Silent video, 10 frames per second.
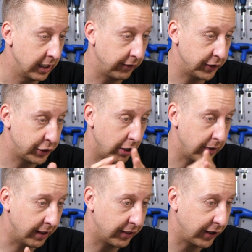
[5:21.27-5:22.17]
Loving the show,
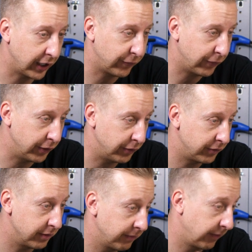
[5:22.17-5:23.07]
and thanks for,
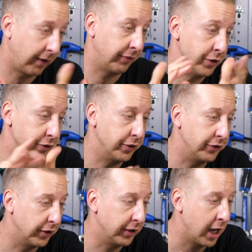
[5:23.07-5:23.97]
you, for everything you do
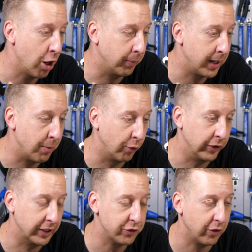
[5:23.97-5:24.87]
to help keep our
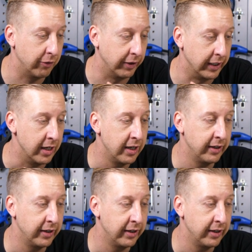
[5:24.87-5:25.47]
rigs trail ready.